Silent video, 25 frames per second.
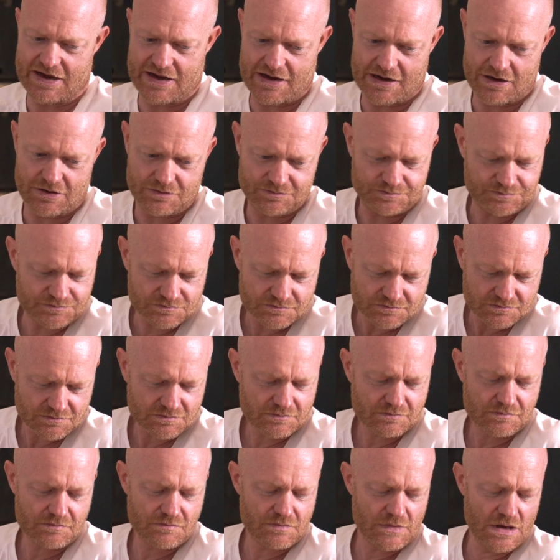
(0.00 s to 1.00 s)
it out.
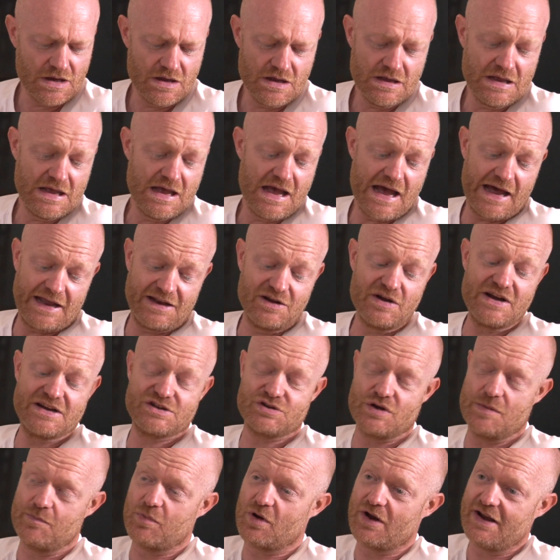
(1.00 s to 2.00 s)
And
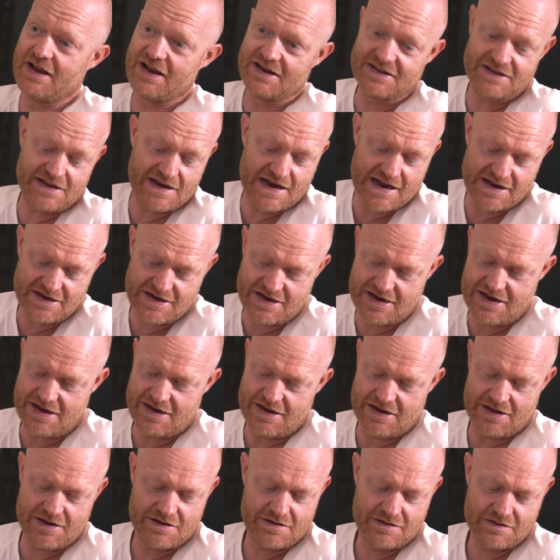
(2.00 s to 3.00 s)
literally by the end of that
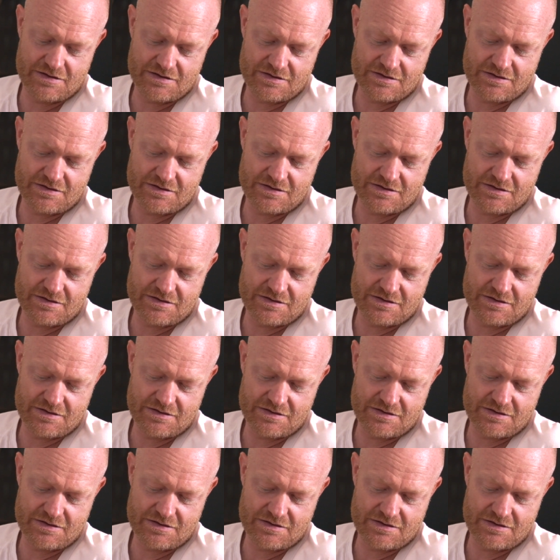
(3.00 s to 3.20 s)
year.